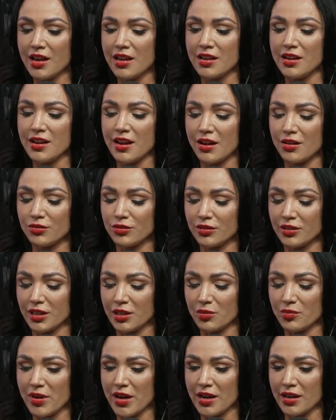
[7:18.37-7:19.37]
now
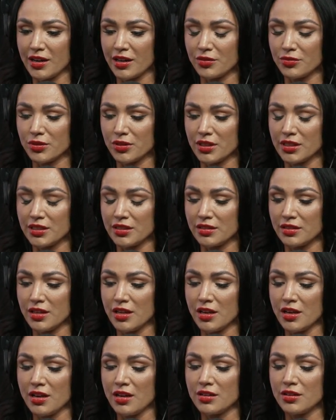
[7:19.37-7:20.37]
looking back, I realized
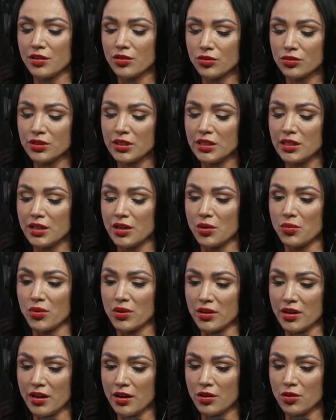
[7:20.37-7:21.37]
not only did I want
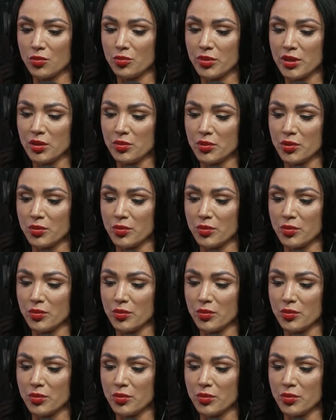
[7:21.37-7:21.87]
to help people,